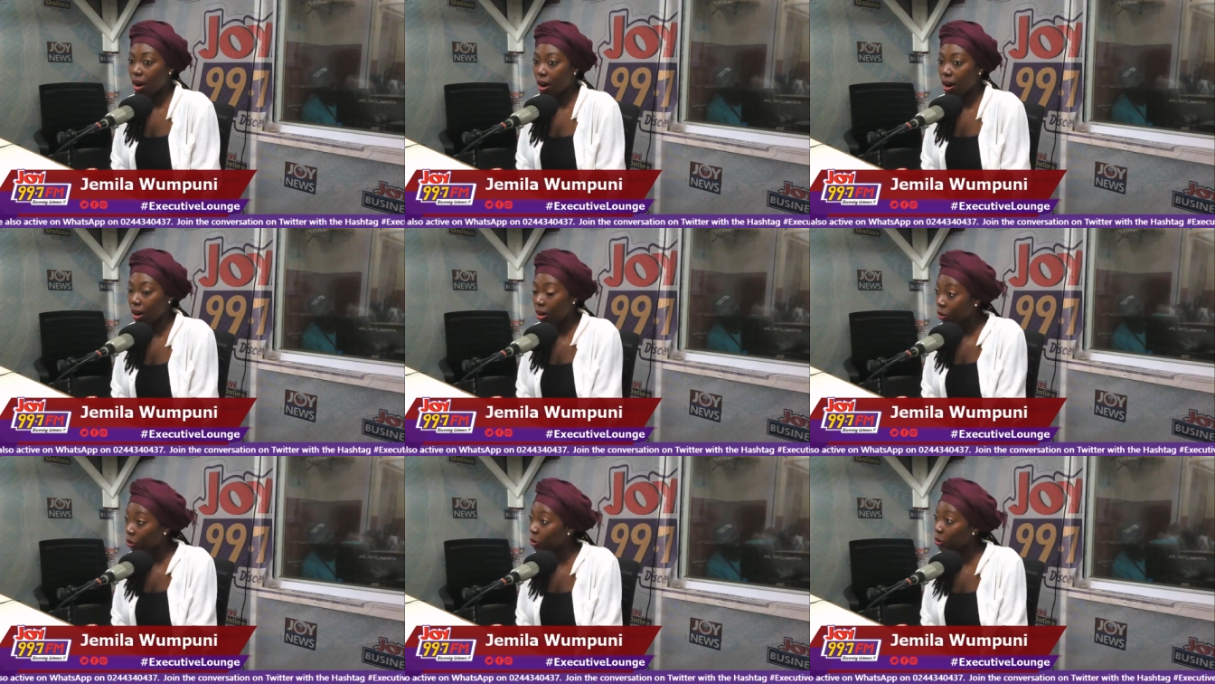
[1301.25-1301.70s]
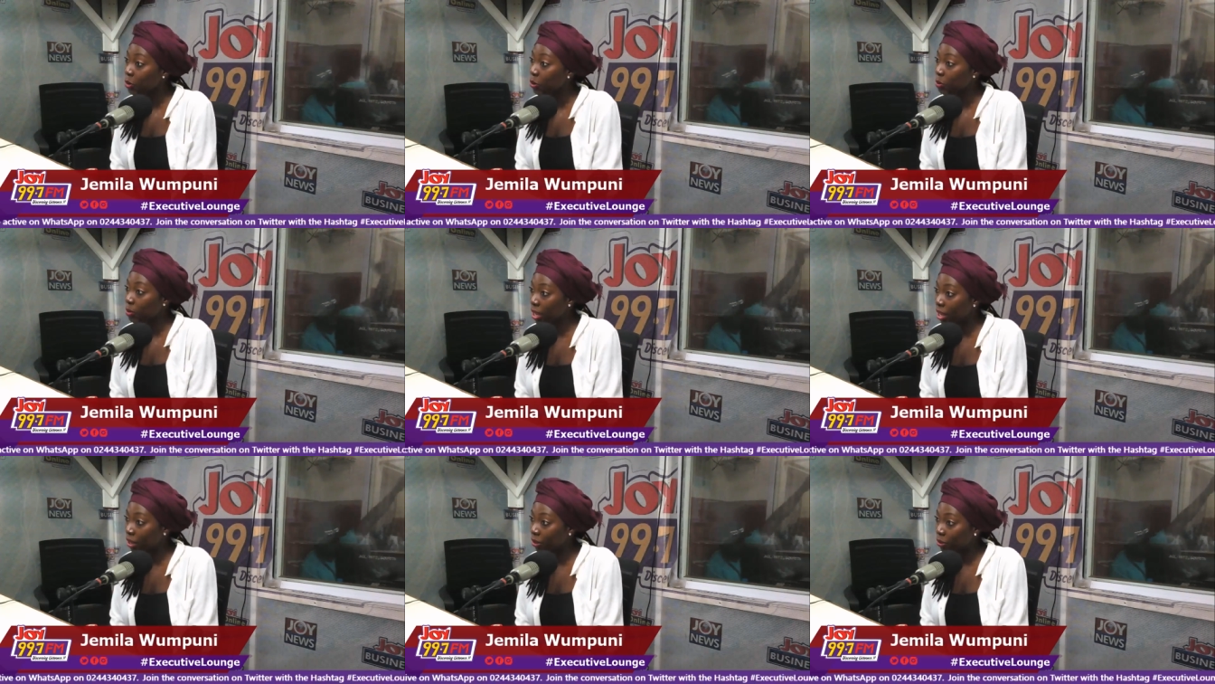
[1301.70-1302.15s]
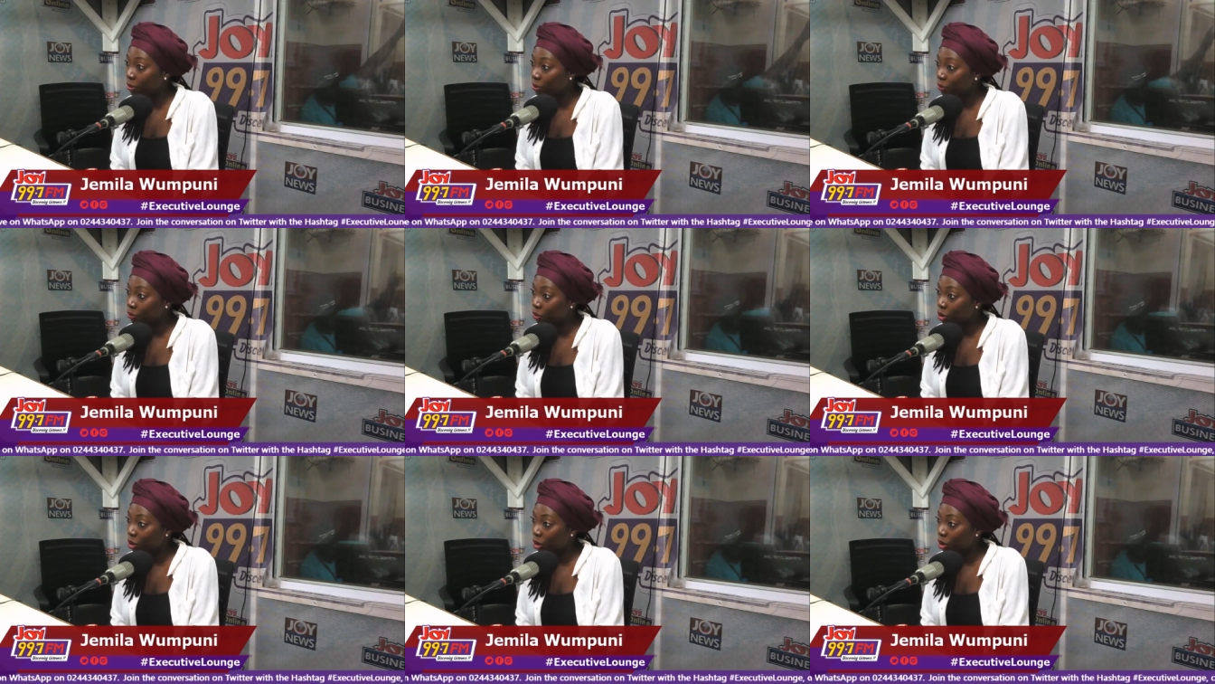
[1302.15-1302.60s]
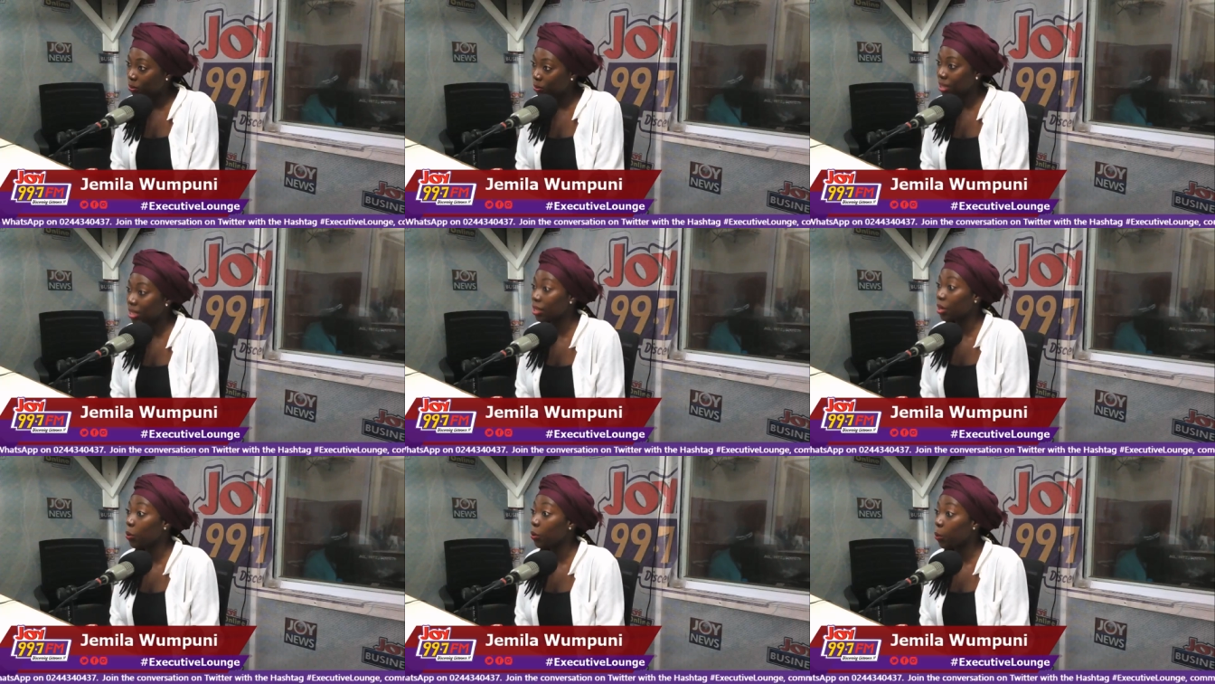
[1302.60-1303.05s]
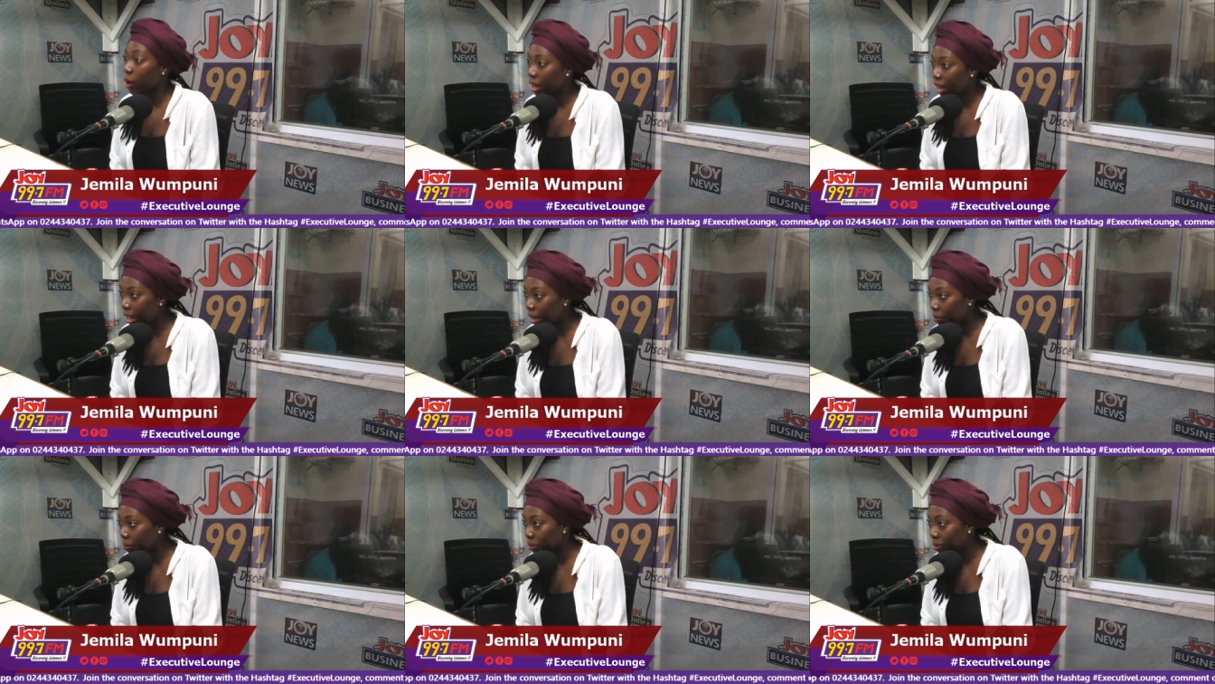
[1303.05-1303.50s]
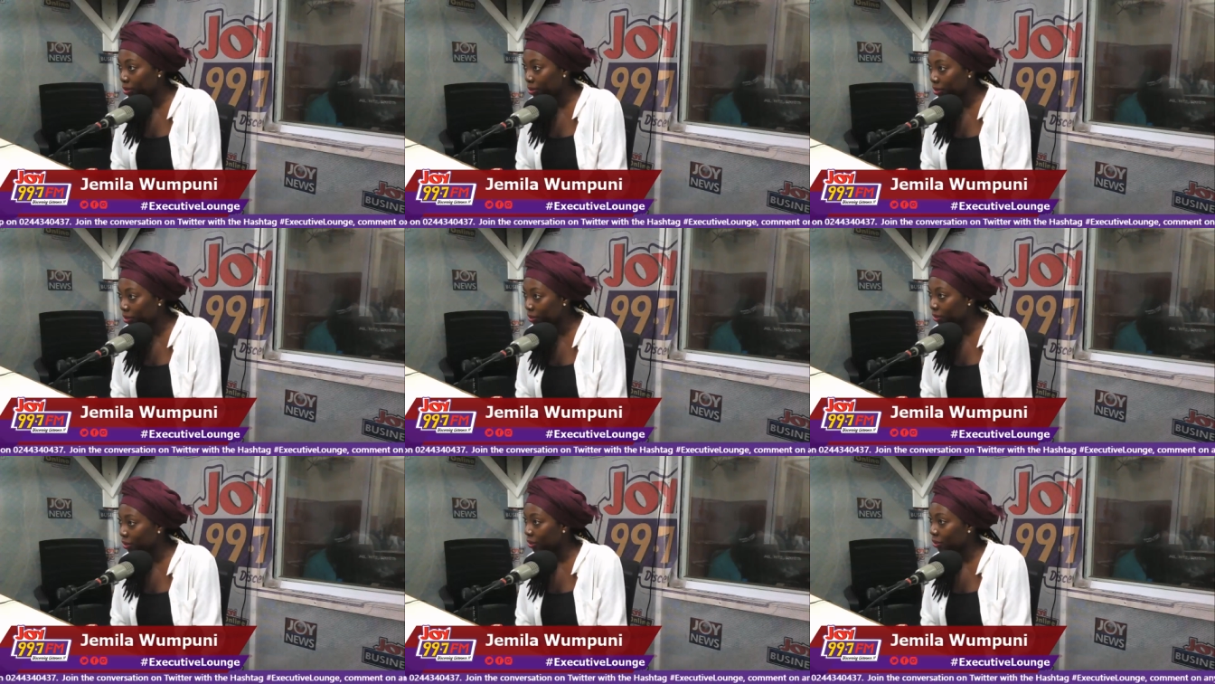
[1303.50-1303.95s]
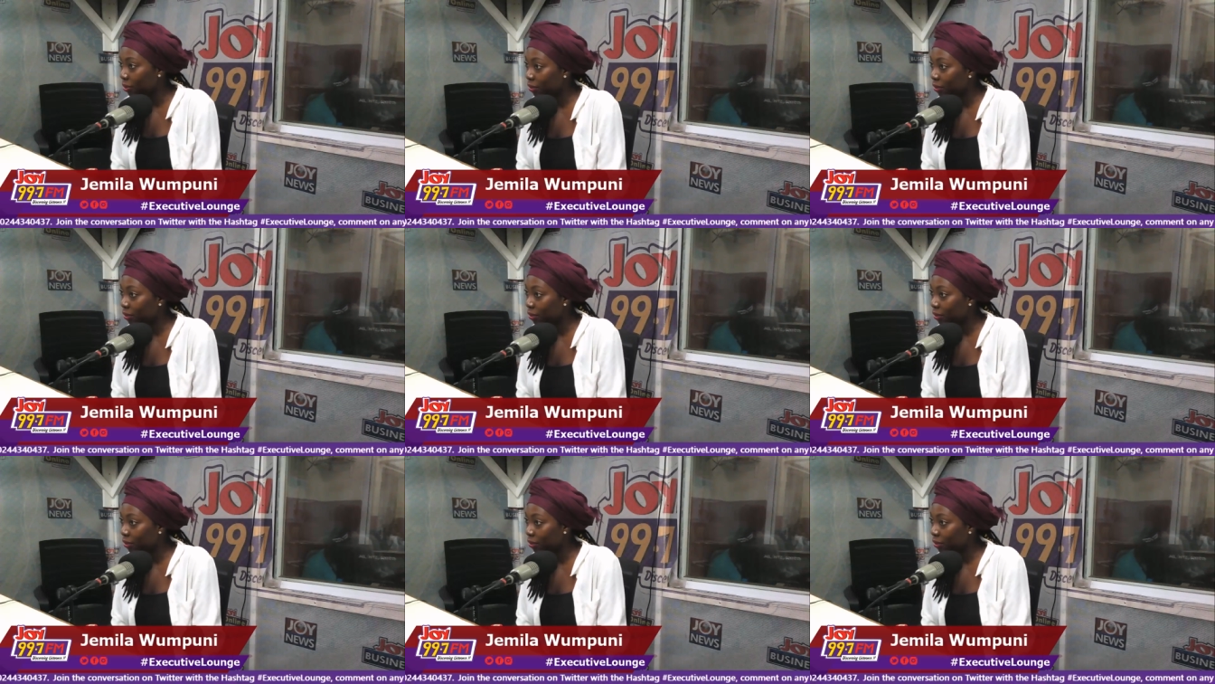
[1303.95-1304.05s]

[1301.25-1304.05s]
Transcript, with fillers: are going to be out of jobs. And then what happens?